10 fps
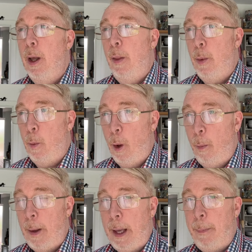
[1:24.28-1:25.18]
the
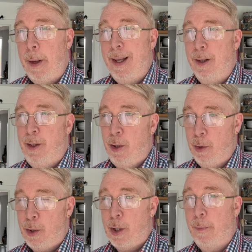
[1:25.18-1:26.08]
wallpaper
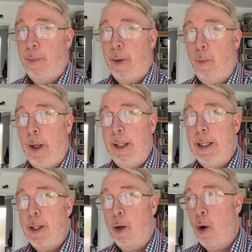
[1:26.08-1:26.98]
does really
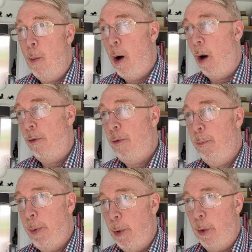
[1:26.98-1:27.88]
need to come off,
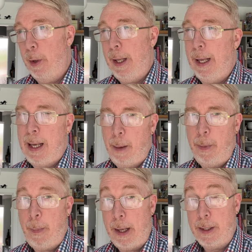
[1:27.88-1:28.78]
but it can
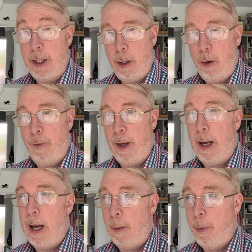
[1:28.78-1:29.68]
be painted over
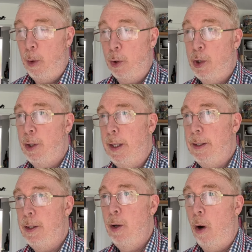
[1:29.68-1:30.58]
at a push.
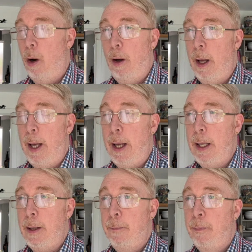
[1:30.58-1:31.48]
It's not
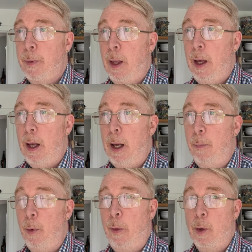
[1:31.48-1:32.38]
a
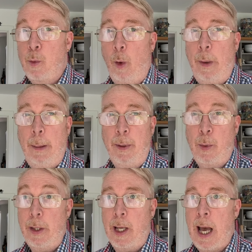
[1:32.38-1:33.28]
um, one of those wallpapers
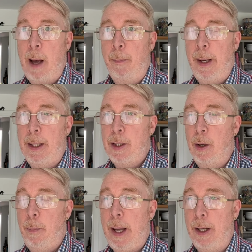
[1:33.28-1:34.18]
where you can't paint,
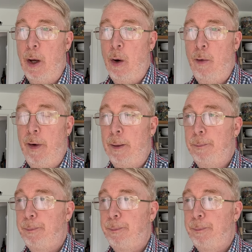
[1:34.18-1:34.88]
up, paint over.